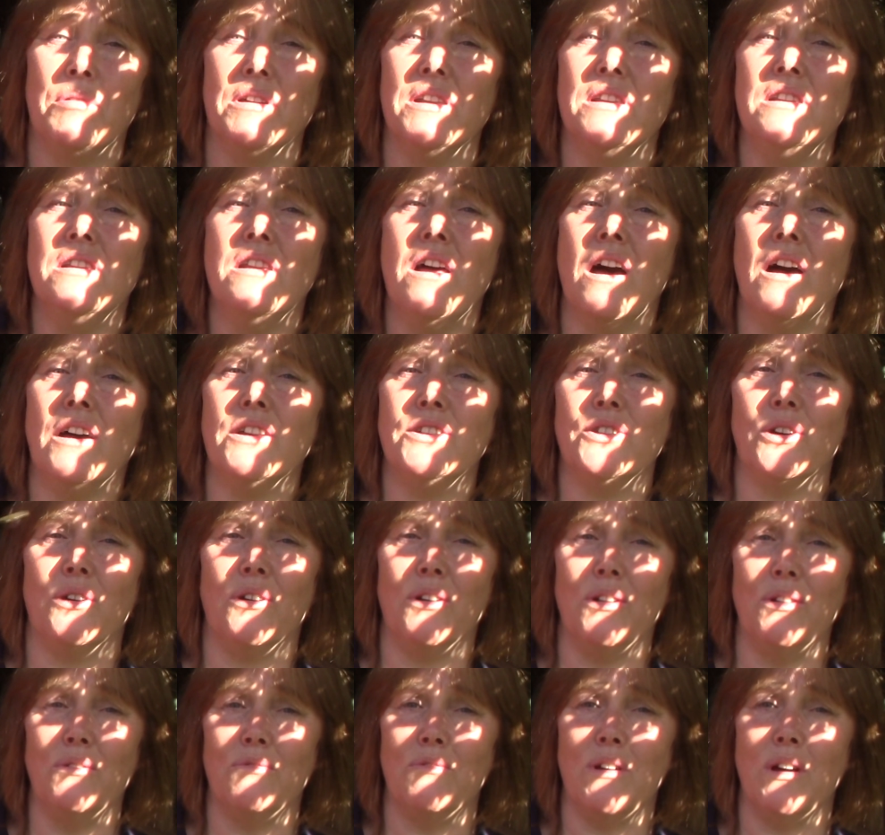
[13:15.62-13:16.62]
But not
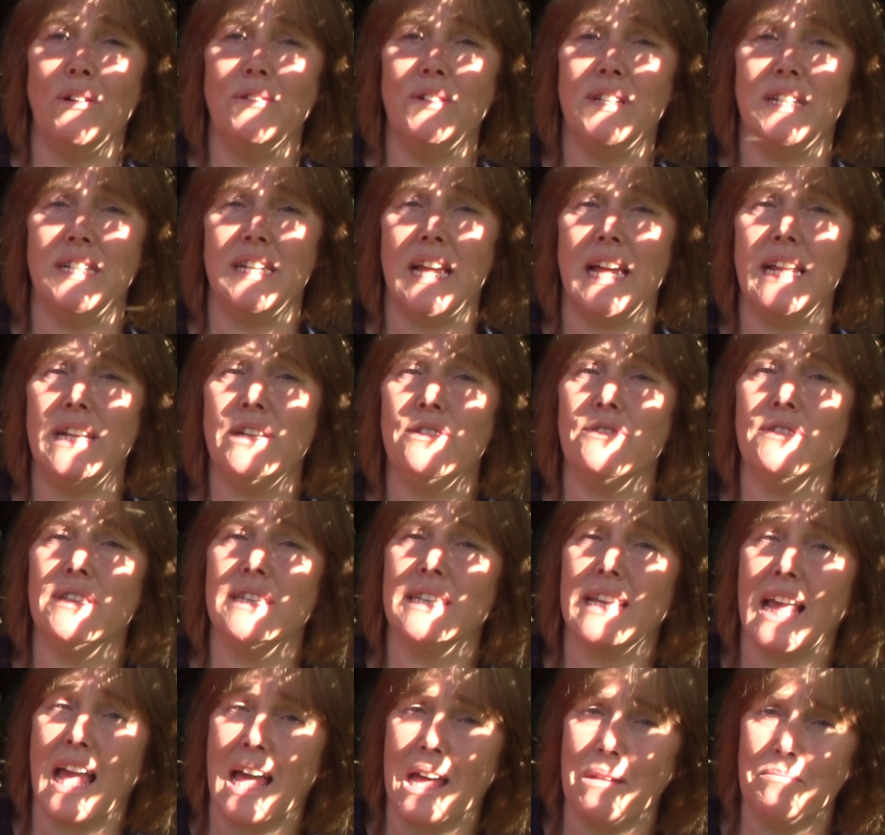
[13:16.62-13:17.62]
all
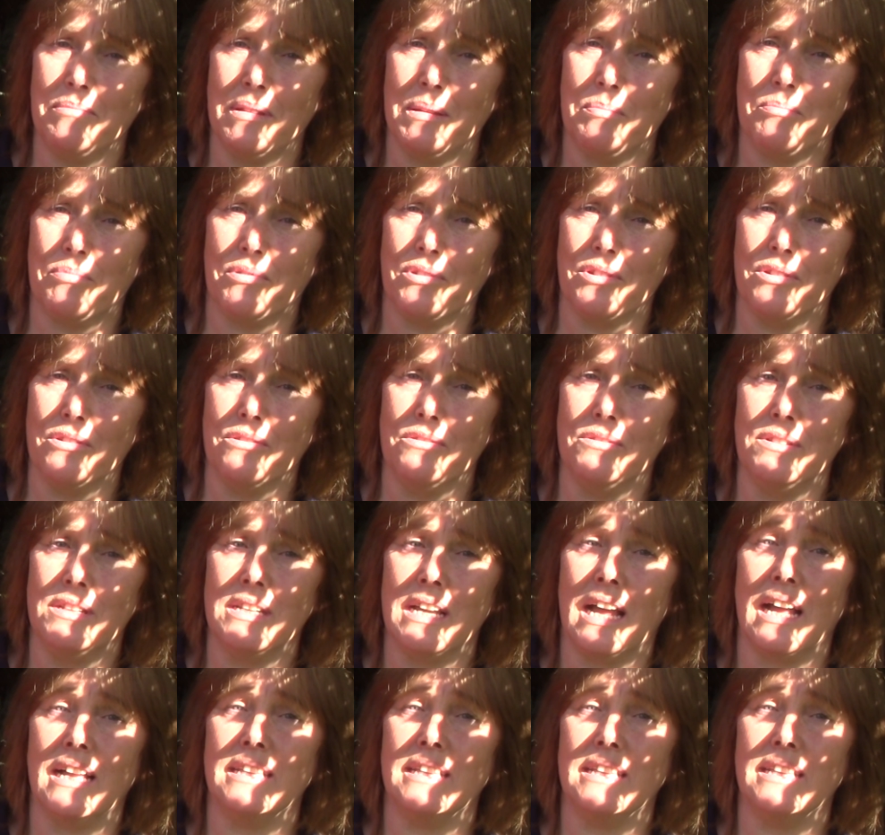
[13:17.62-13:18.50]
rhododendrons can be pruned,